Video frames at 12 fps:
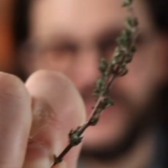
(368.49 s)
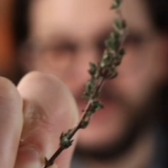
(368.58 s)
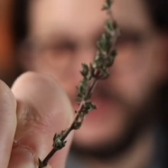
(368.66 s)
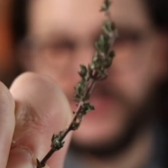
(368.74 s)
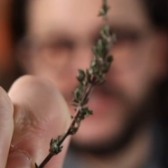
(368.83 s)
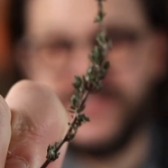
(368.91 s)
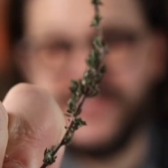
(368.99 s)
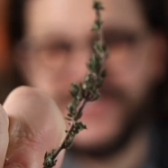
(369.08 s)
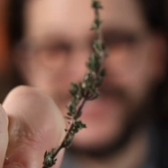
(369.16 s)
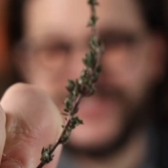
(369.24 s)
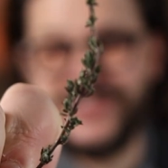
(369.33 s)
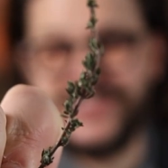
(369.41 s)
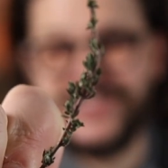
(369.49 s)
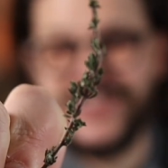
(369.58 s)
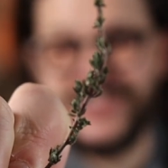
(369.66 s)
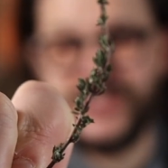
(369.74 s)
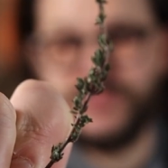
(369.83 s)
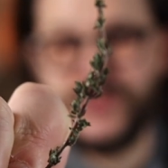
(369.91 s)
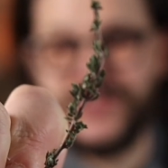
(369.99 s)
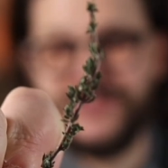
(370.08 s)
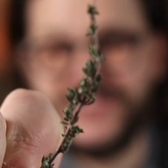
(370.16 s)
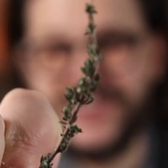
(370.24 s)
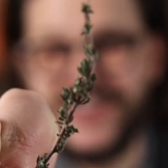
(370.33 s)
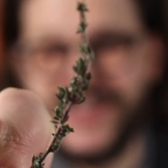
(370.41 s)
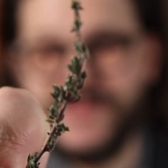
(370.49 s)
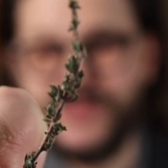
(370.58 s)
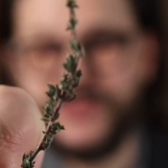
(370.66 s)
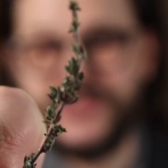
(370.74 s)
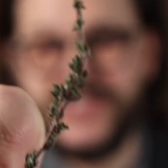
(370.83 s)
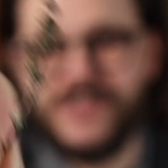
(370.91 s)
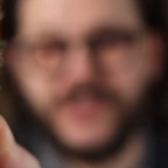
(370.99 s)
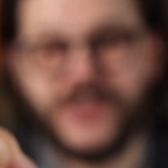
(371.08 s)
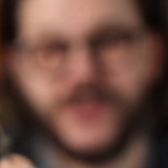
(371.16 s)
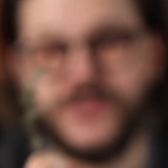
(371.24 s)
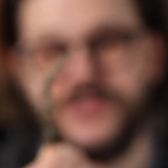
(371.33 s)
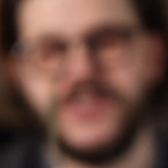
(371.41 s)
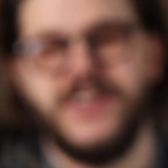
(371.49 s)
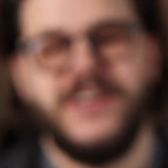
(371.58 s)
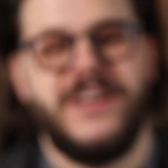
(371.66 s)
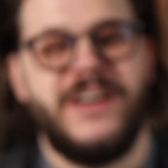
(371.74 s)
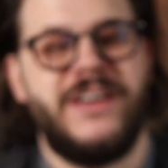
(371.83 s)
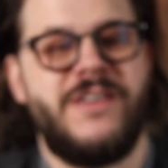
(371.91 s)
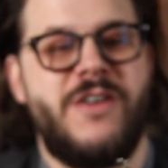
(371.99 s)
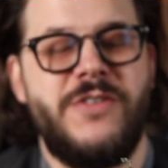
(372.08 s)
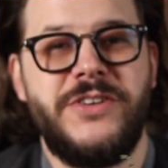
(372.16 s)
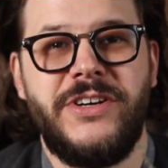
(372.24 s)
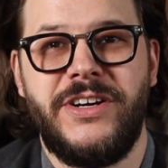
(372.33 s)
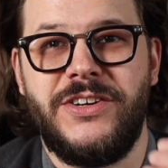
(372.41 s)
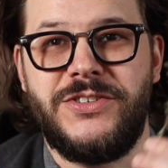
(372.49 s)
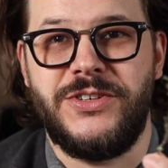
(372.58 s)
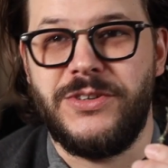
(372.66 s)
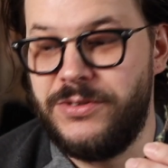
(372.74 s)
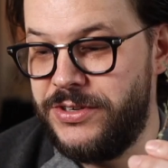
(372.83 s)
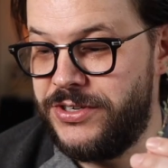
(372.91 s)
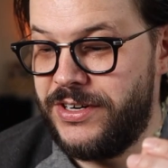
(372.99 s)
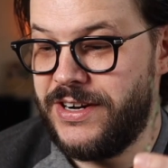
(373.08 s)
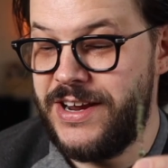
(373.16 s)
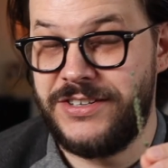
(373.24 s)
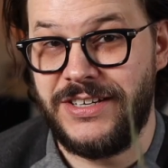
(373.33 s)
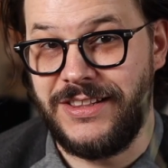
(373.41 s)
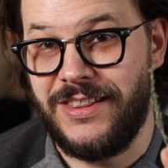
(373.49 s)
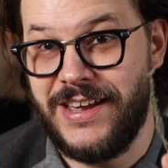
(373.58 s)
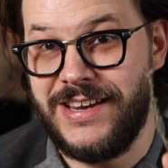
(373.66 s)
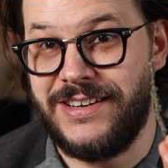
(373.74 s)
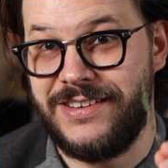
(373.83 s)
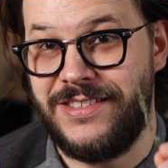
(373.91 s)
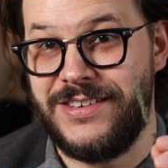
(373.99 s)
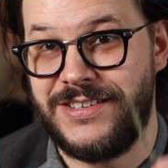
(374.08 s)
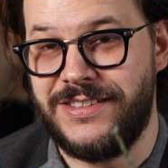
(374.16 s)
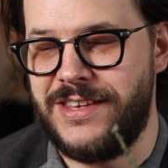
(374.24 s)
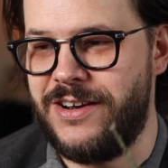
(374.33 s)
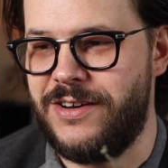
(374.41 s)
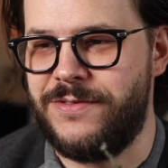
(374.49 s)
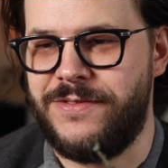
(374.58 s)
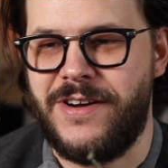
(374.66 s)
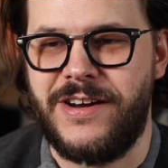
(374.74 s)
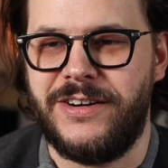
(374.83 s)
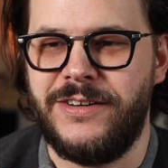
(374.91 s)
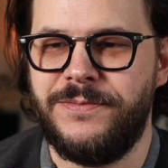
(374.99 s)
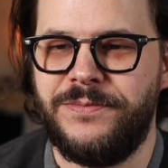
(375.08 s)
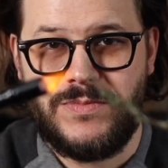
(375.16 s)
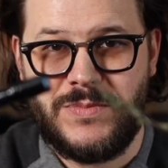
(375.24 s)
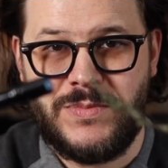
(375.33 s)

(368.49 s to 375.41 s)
so I'm using this sprig of thyme, and we'll see how it goes. And all you're going to do is you're going to actually light this thing on fire.